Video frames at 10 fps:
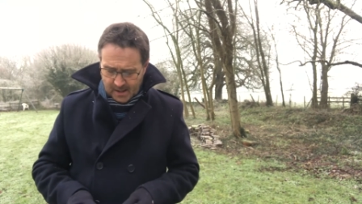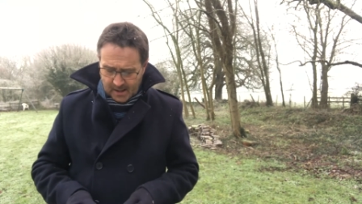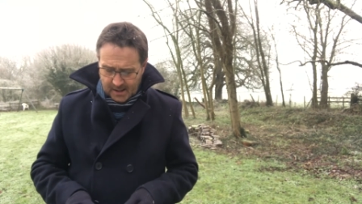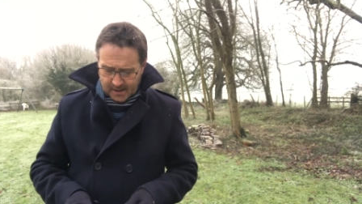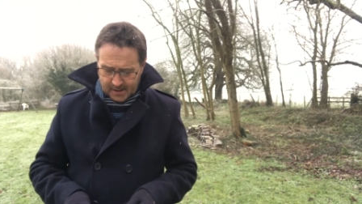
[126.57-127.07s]

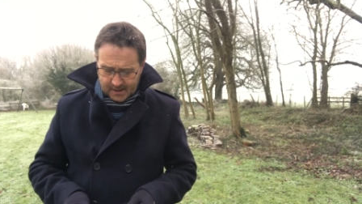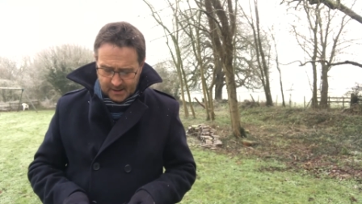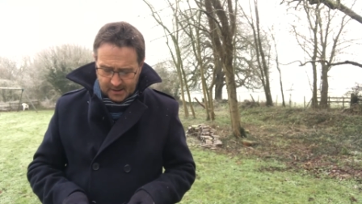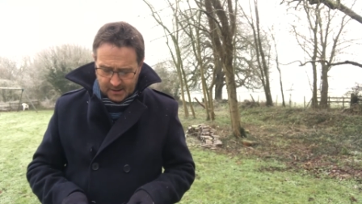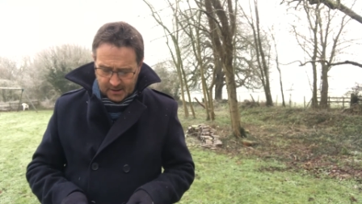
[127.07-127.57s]

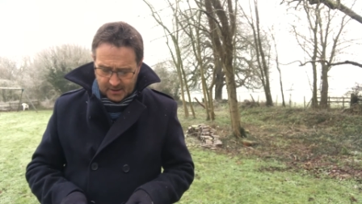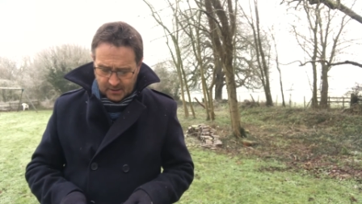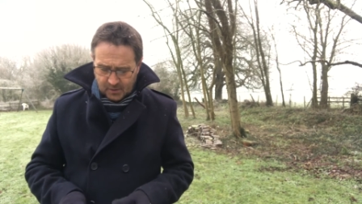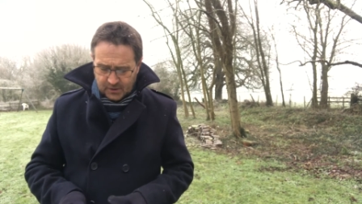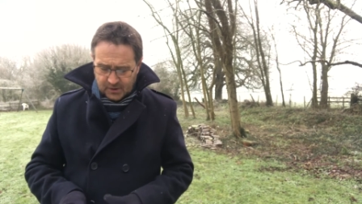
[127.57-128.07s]
Uh,
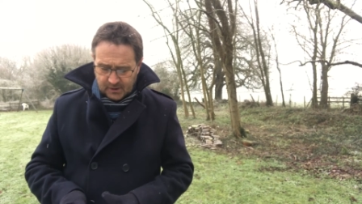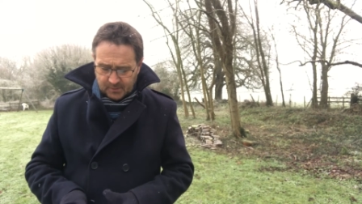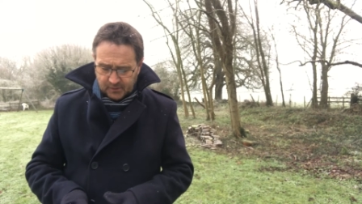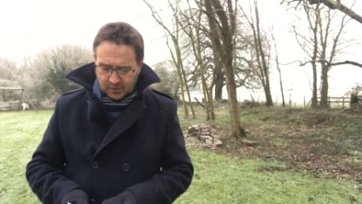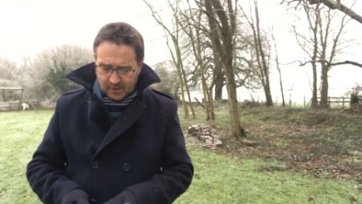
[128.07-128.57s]
question number
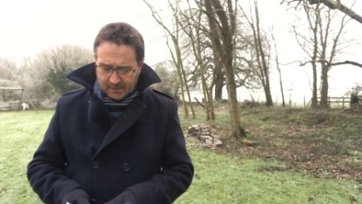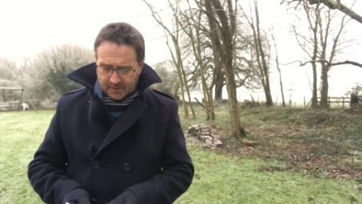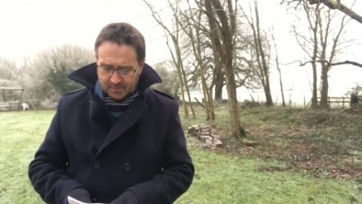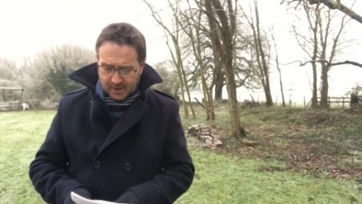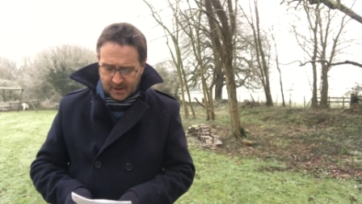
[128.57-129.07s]
two, how many
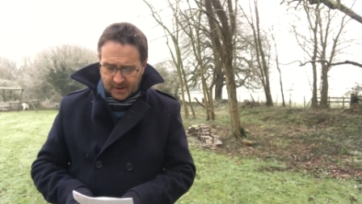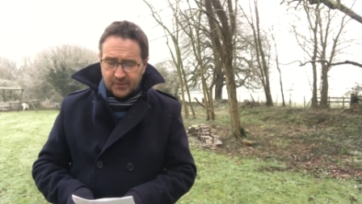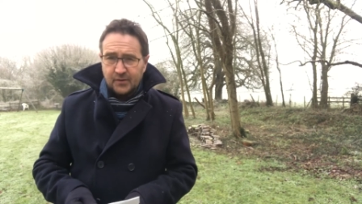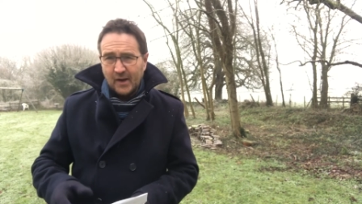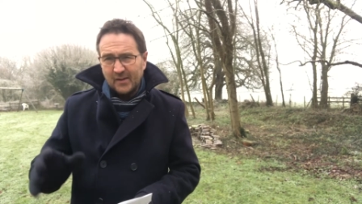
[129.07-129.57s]

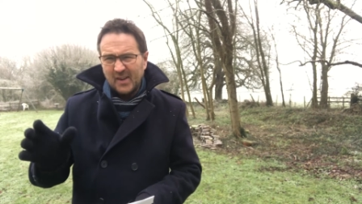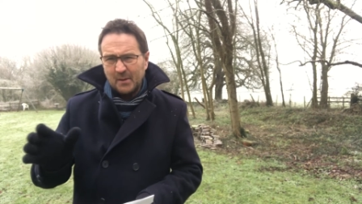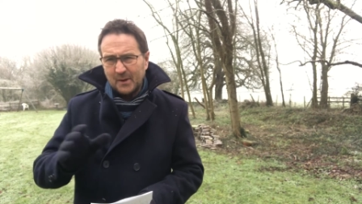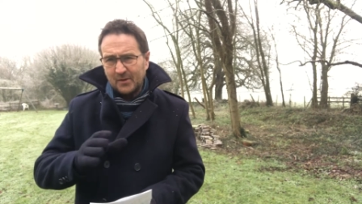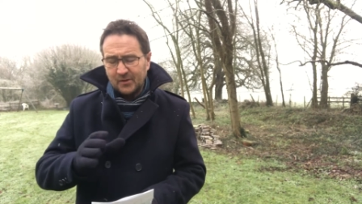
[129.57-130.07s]
parts, that's how
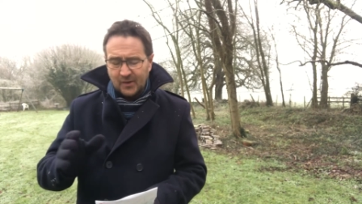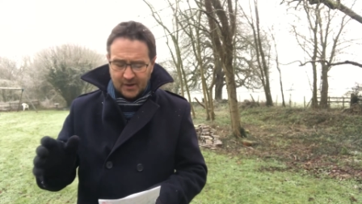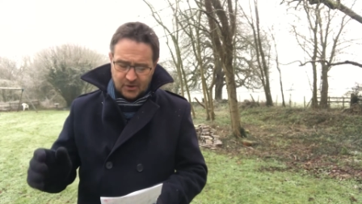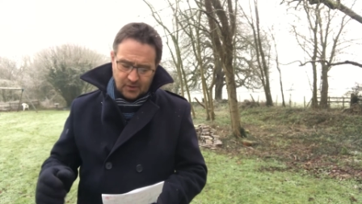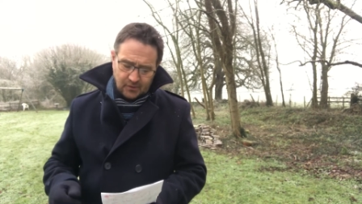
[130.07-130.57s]
many
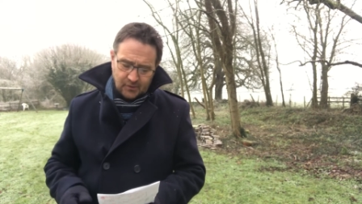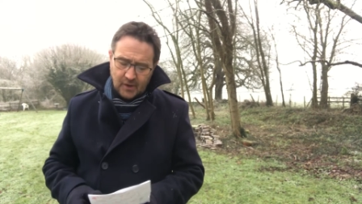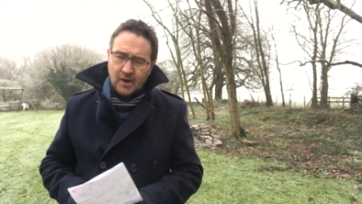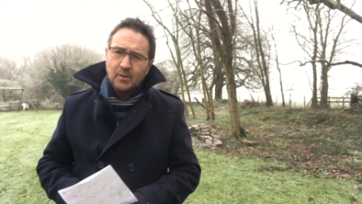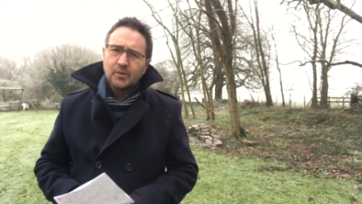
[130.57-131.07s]
sections,
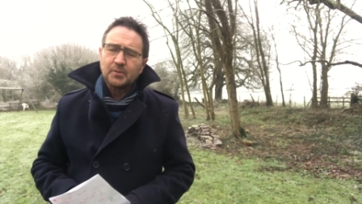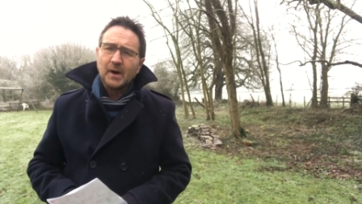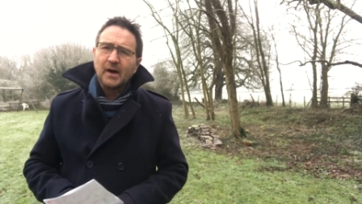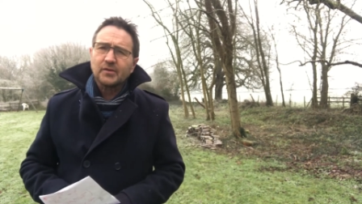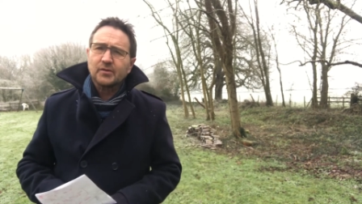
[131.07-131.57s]
was
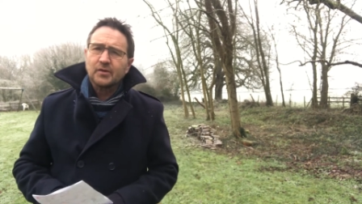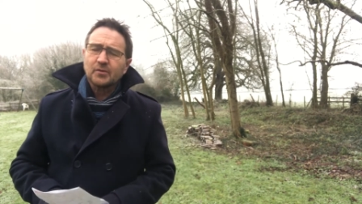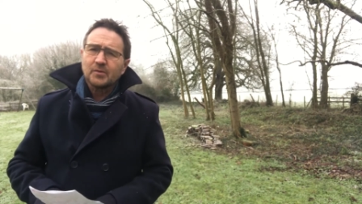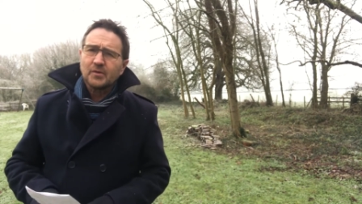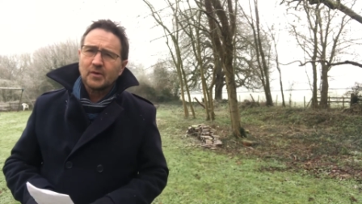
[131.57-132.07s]
Bach's
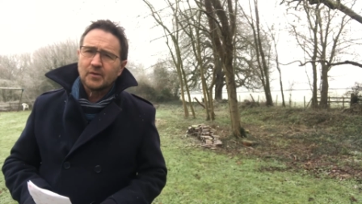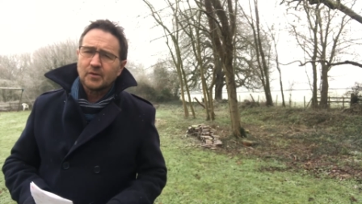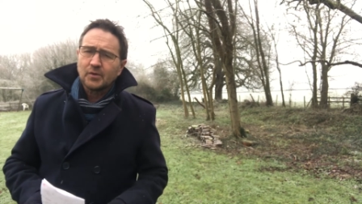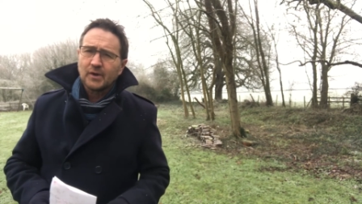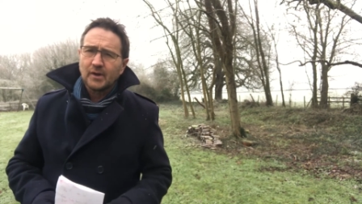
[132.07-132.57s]
Christmas
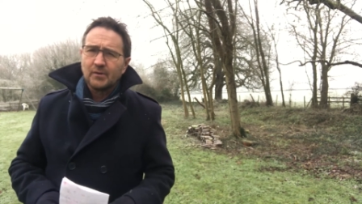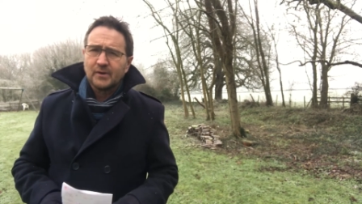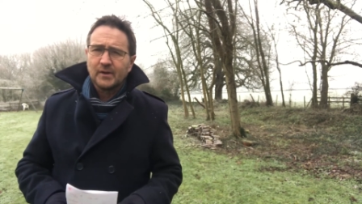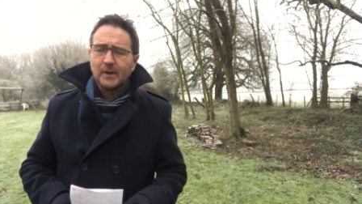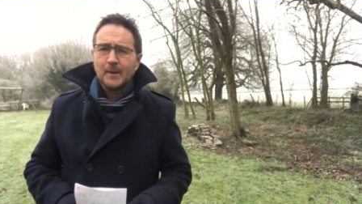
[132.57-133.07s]
Oratorio
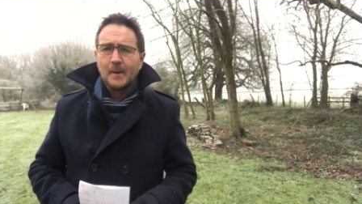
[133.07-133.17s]
written in?